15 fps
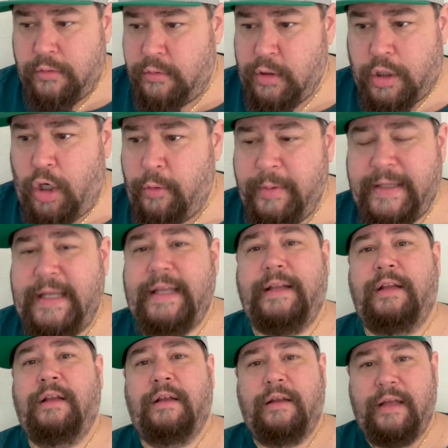Nakobe
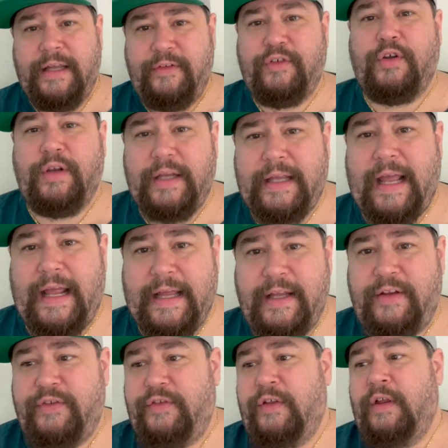Dean, he's going to get
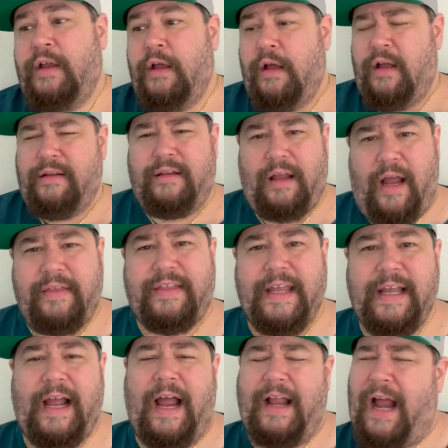his. I
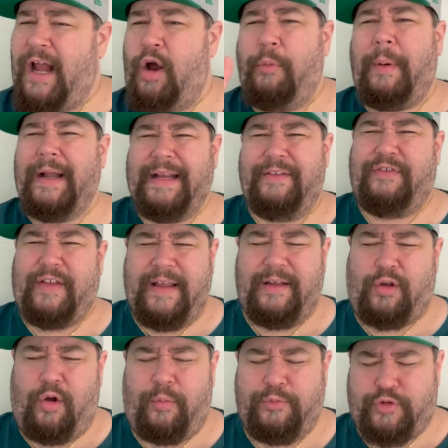think I, I, hope I didn't say
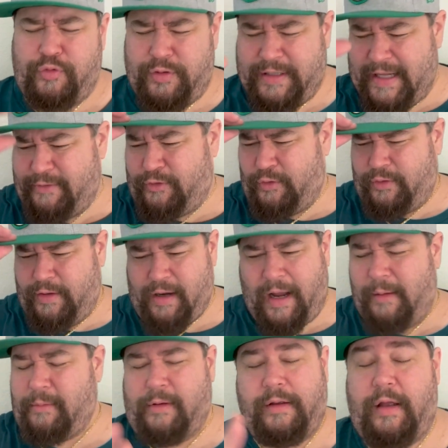call him Jordan Davis earlier.
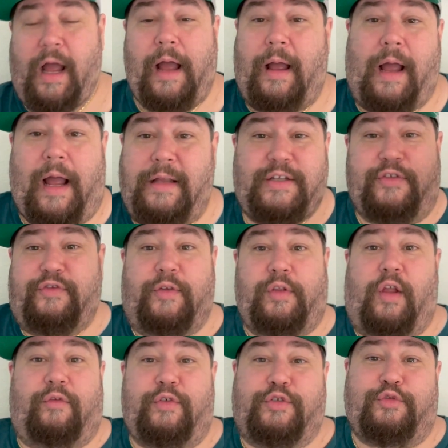I, I, I'm just in
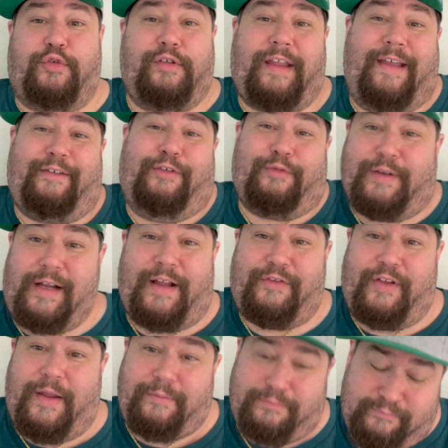love with Jordan Davis. What can I
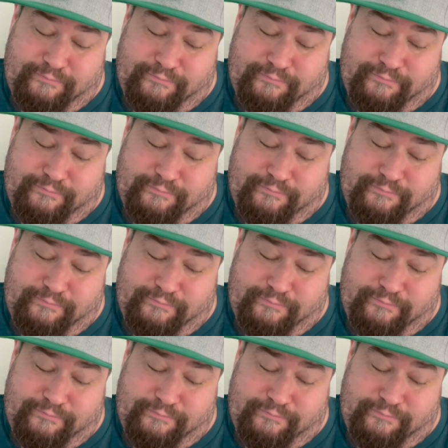say?